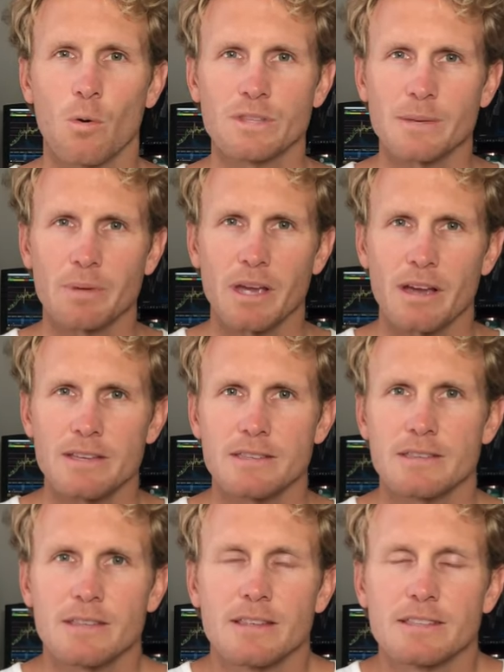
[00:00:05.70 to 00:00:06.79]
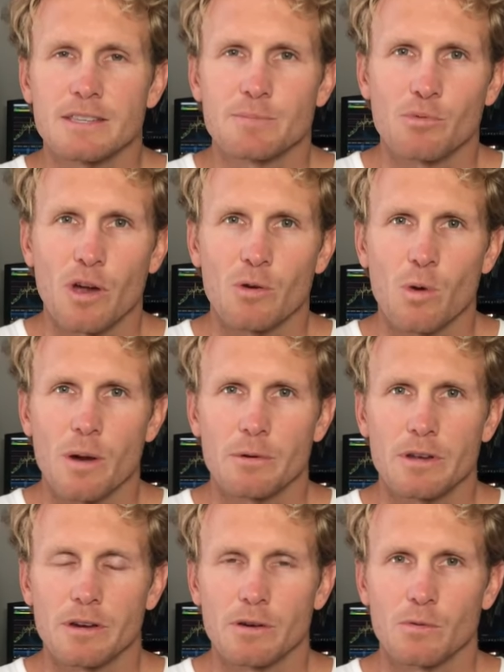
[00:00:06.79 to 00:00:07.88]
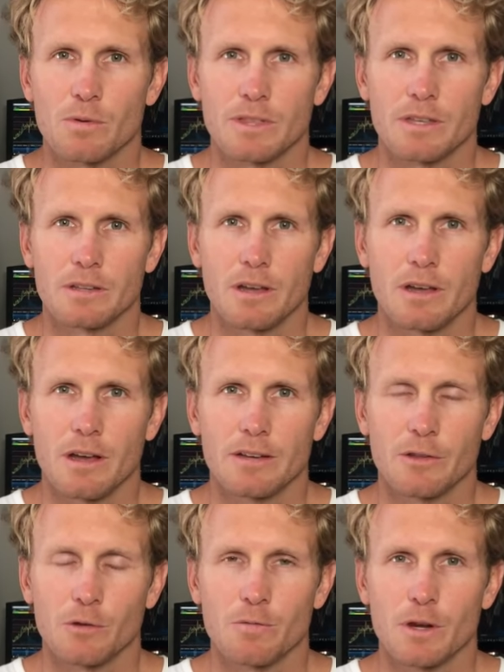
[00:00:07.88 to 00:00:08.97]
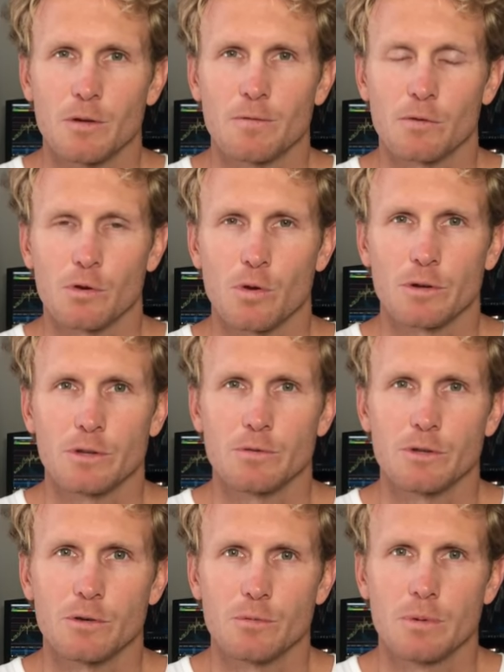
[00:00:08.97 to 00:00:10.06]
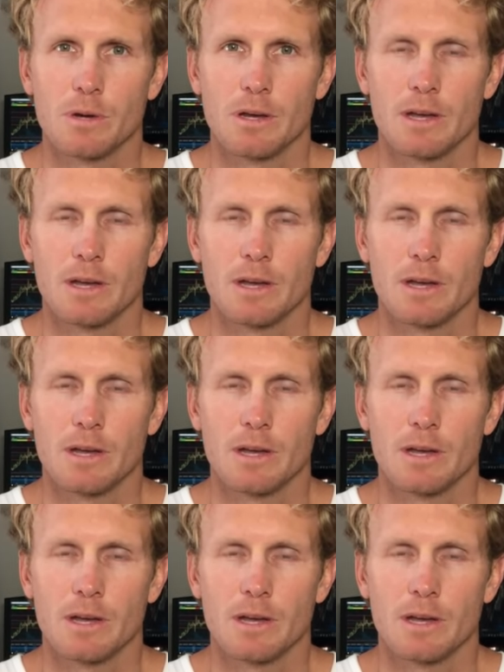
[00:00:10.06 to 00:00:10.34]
What's up guys? This is Brian Weber here with a, another video for you on YouTube.